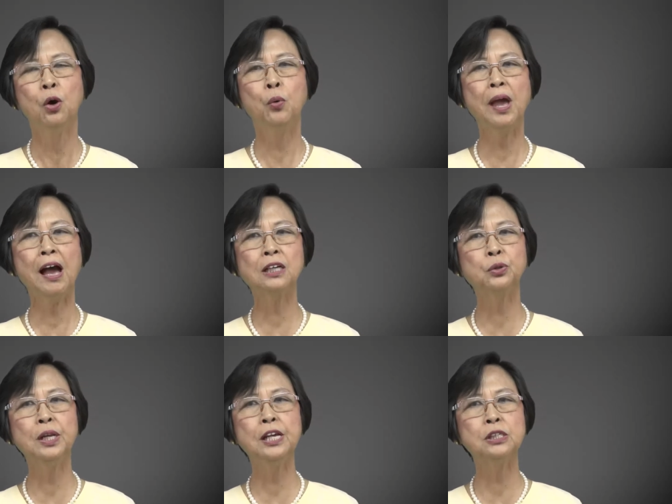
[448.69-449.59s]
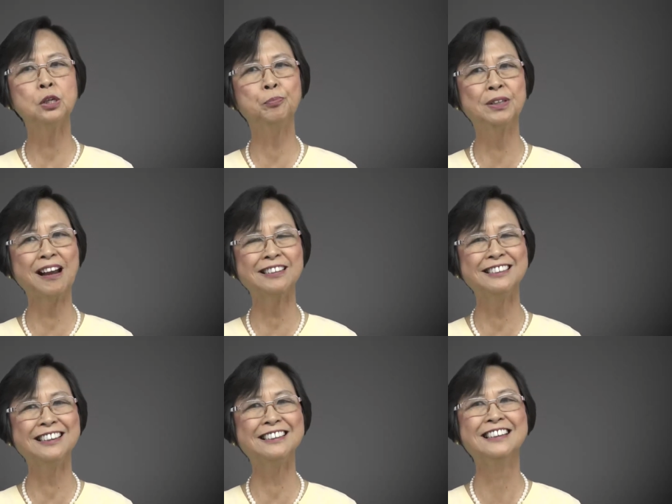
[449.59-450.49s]
we actually
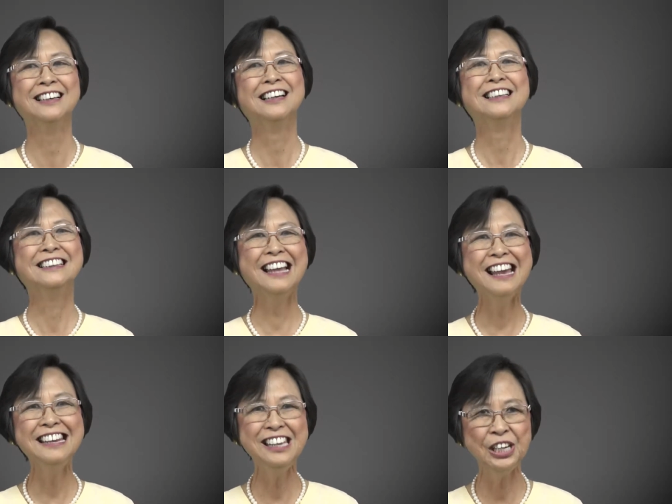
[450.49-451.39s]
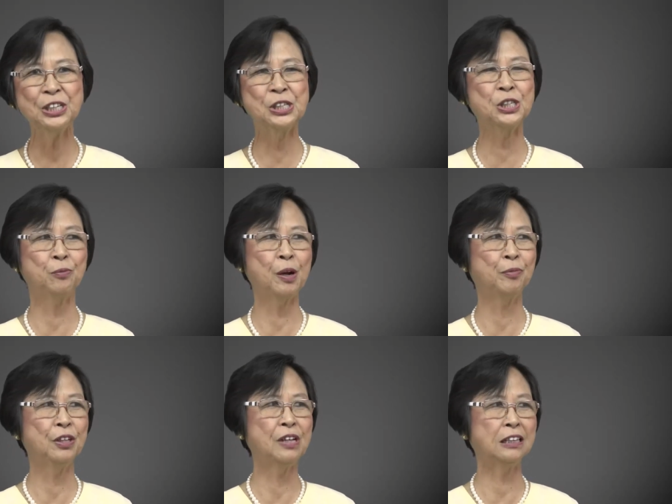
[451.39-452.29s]
subtracted 10 years of
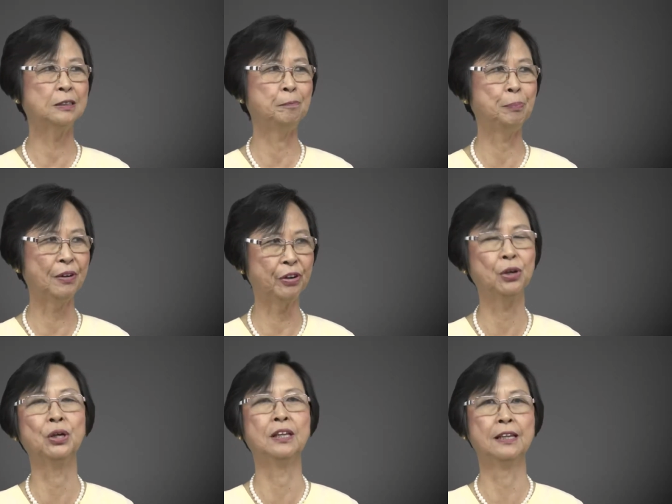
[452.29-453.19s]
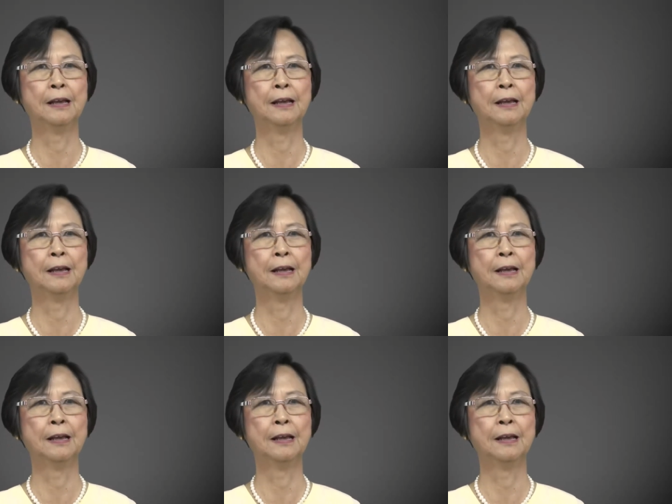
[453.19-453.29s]
reproductive period.